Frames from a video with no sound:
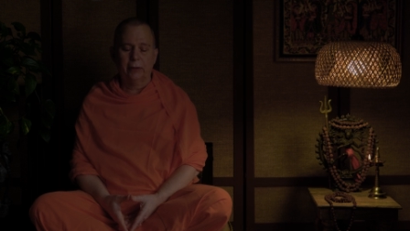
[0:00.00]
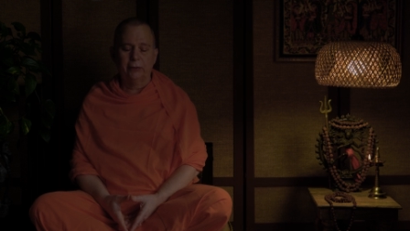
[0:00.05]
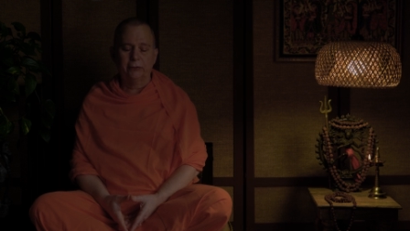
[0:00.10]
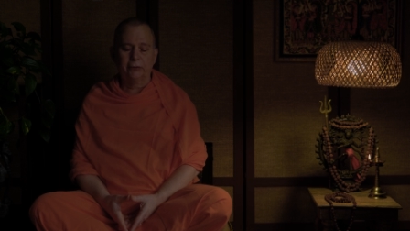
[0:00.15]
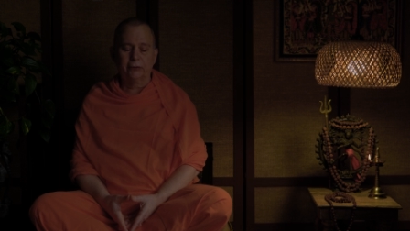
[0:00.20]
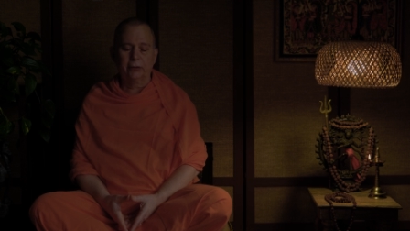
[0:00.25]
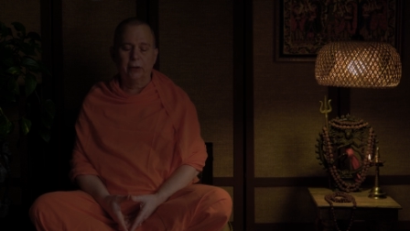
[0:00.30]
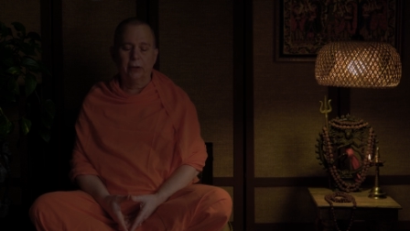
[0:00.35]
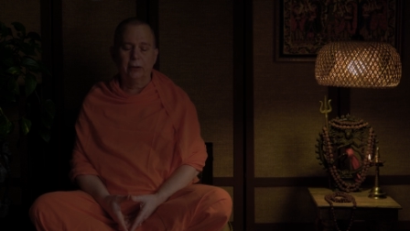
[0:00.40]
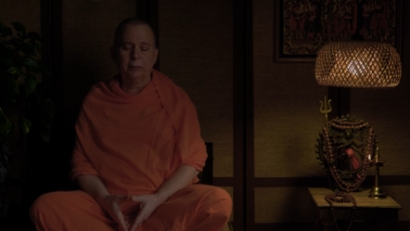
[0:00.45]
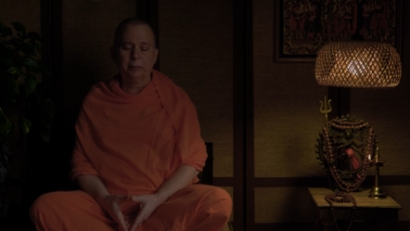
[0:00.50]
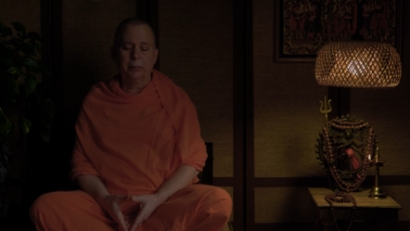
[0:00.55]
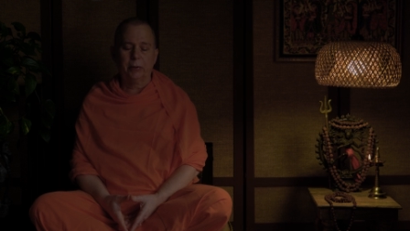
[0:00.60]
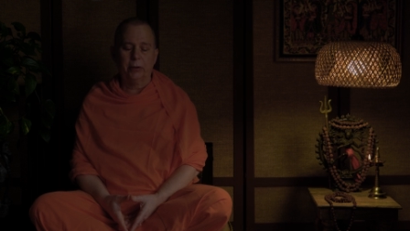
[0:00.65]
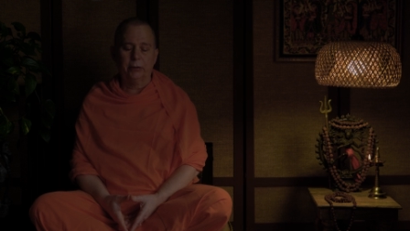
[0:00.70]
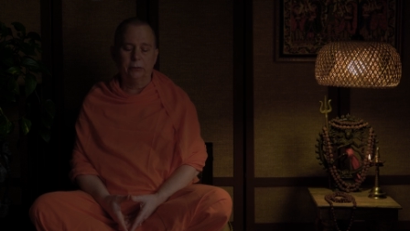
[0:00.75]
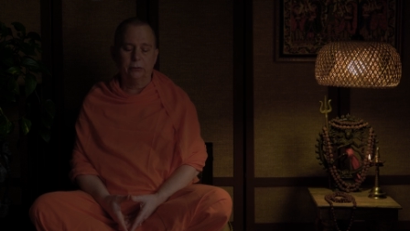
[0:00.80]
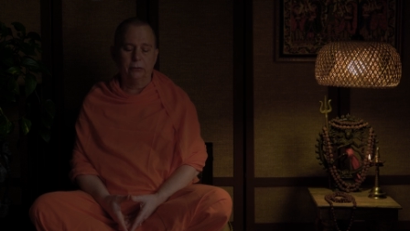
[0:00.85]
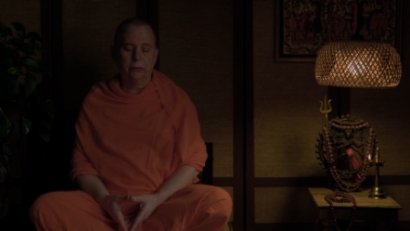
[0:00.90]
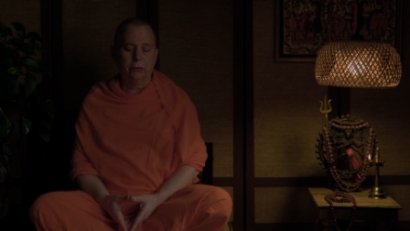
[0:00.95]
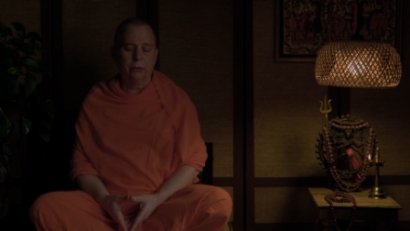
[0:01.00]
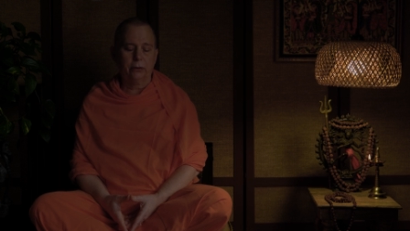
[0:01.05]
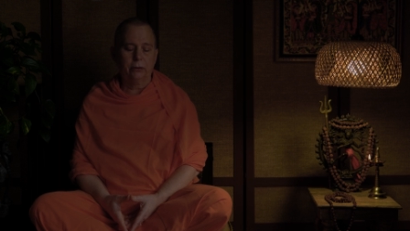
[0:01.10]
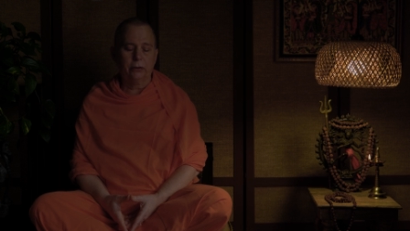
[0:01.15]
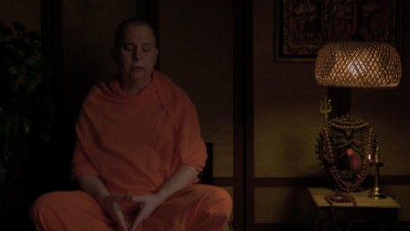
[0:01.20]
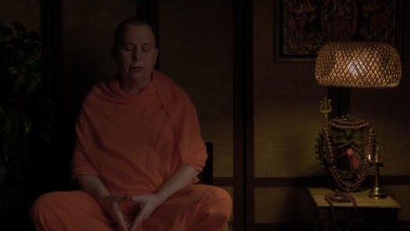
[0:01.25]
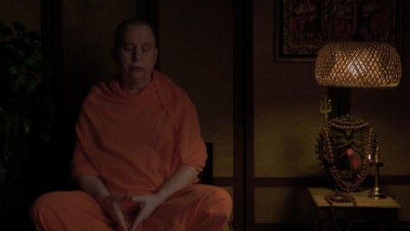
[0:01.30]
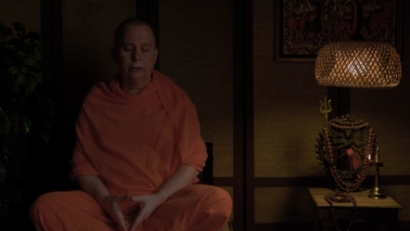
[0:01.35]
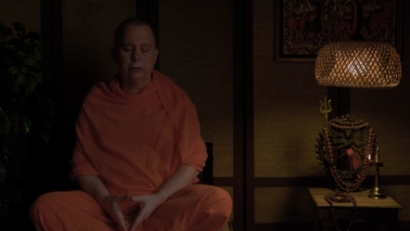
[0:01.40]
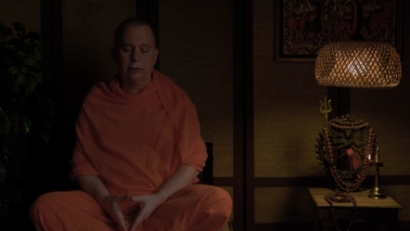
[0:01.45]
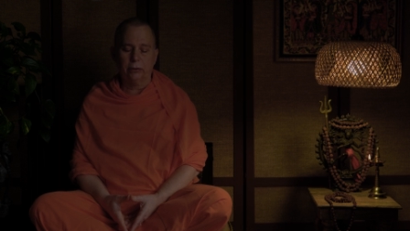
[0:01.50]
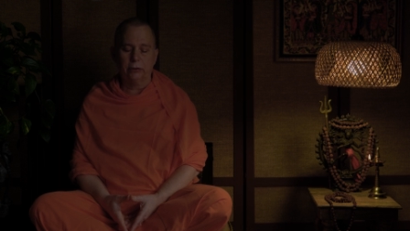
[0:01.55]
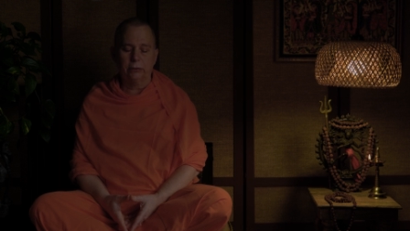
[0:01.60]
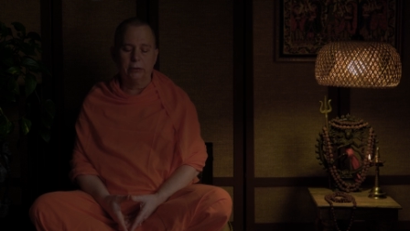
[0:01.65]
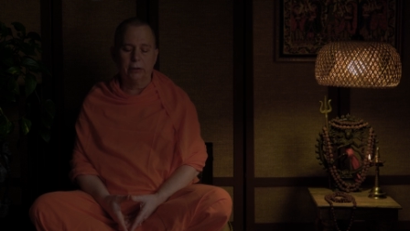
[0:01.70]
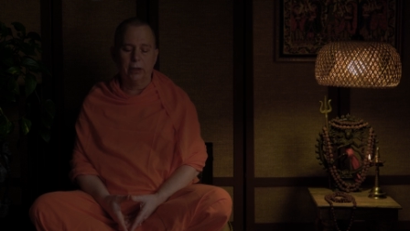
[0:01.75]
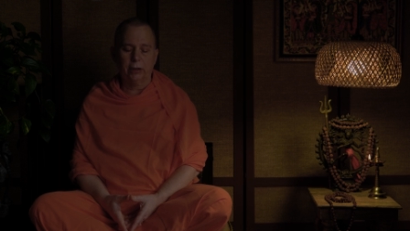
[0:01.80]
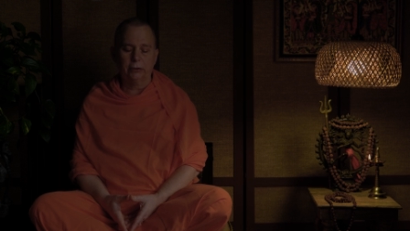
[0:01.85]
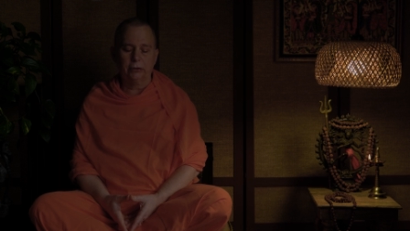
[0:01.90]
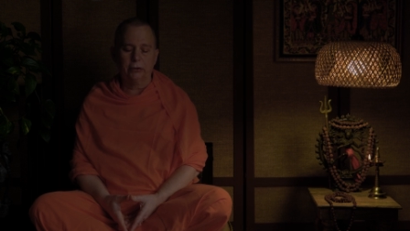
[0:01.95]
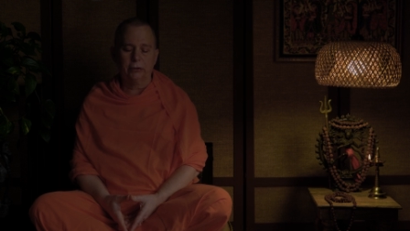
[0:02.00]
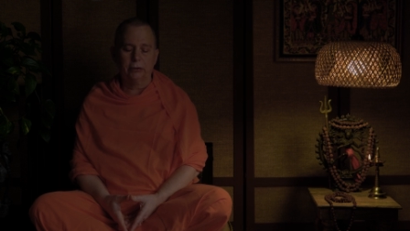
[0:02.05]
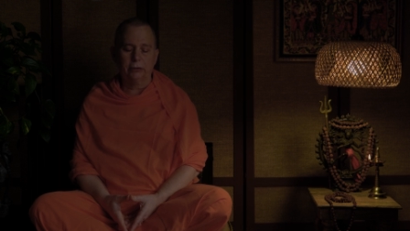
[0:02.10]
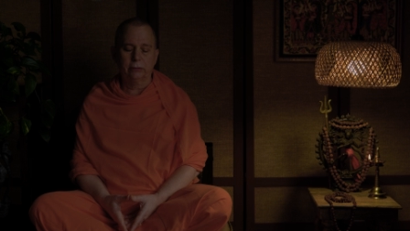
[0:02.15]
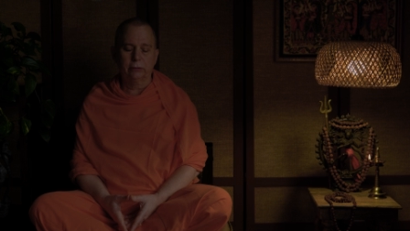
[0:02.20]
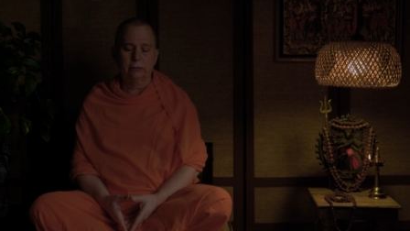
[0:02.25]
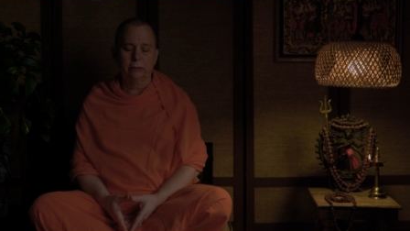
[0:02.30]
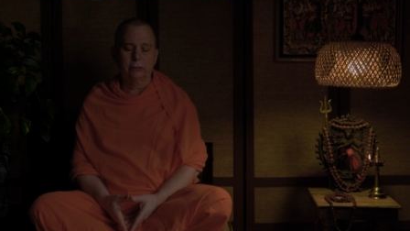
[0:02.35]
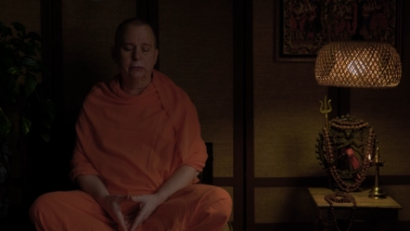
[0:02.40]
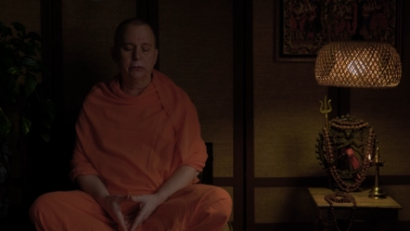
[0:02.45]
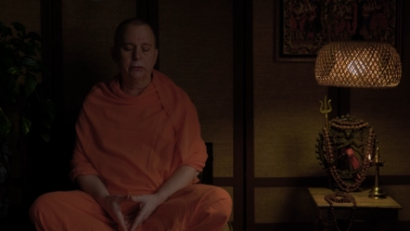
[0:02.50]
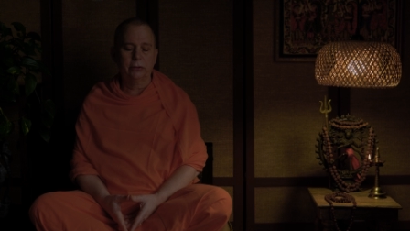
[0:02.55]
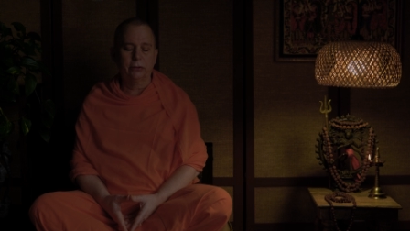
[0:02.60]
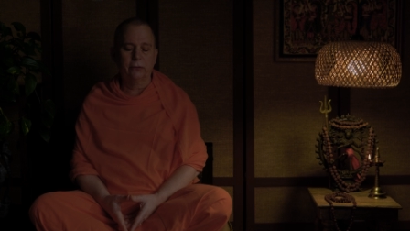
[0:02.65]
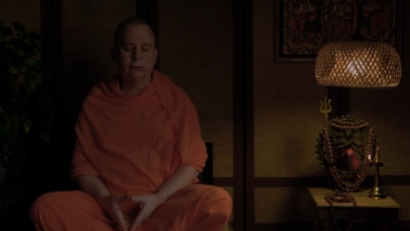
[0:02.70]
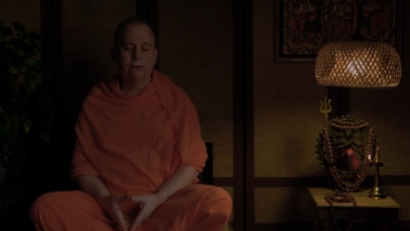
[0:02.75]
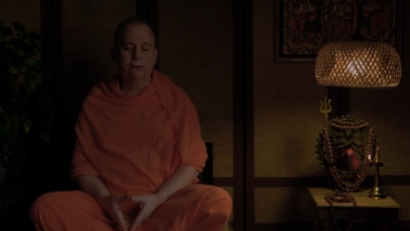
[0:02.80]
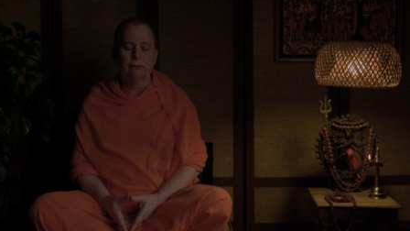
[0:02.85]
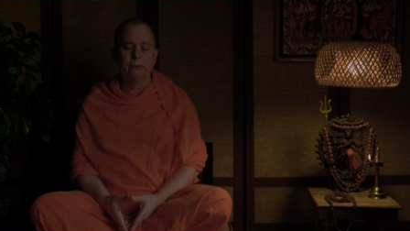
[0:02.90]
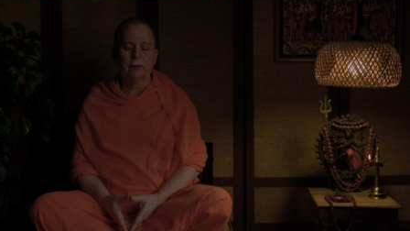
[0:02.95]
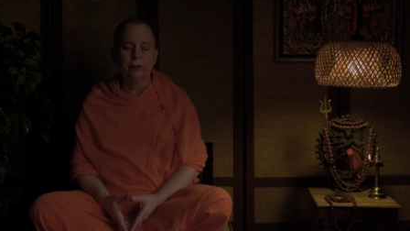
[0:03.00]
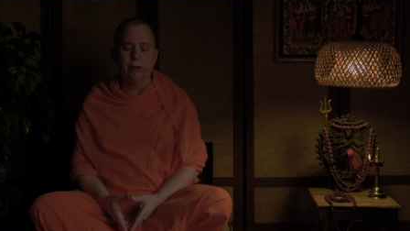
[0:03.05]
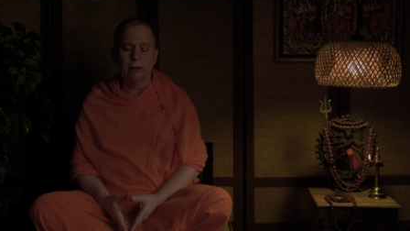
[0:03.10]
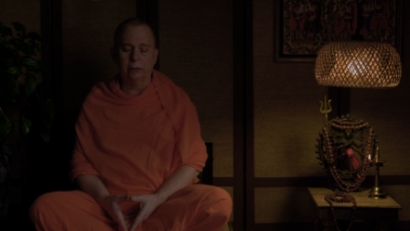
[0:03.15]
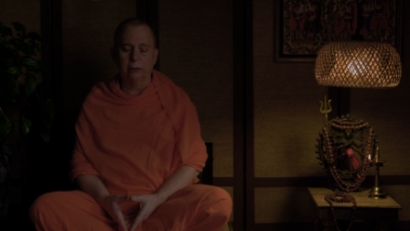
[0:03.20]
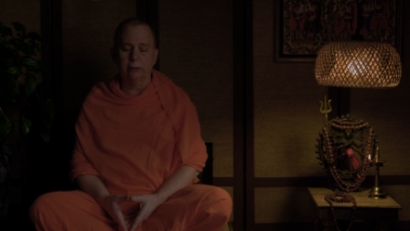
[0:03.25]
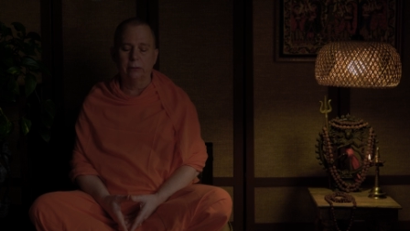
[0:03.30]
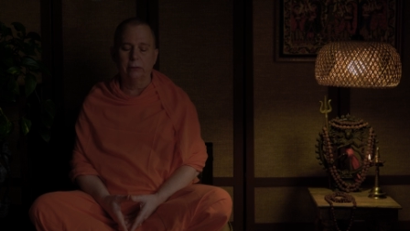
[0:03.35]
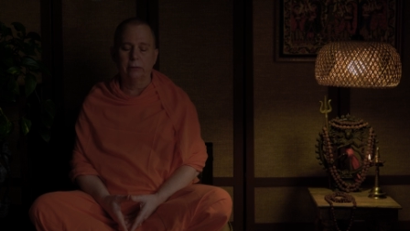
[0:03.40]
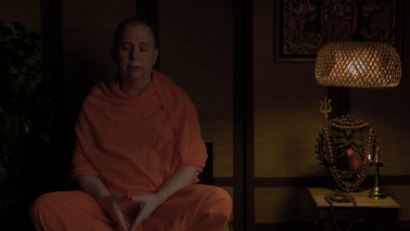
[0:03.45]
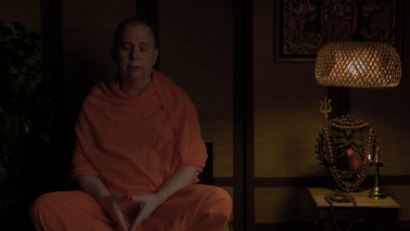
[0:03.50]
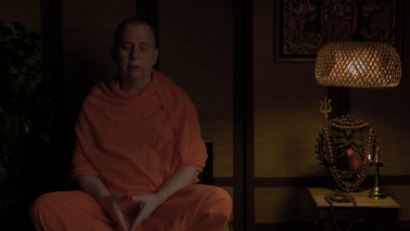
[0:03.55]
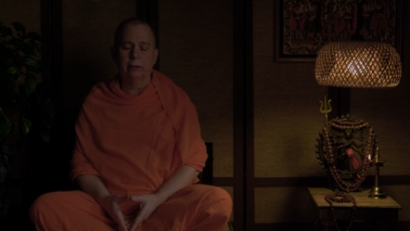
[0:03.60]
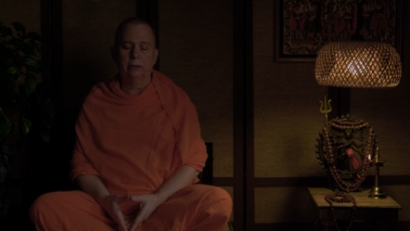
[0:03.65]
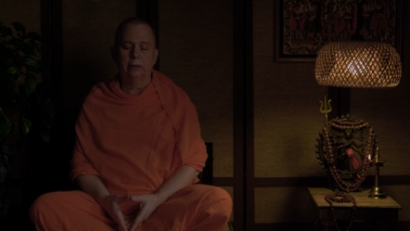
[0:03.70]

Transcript: Start by turning your attention to your feet.